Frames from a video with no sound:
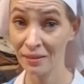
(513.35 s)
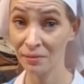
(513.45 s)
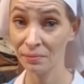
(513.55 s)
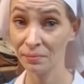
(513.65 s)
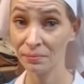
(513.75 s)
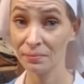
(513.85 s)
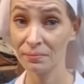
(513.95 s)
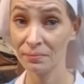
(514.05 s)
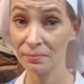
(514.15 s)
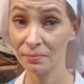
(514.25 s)

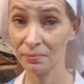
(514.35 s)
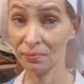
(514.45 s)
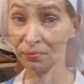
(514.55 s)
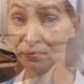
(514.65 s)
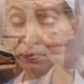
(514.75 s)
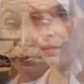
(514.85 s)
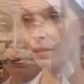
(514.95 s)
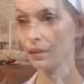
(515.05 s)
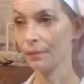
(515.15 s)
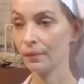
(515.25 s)

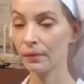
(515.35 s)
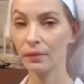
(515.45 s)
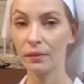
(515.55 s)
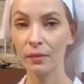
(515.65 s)
Nothing is said.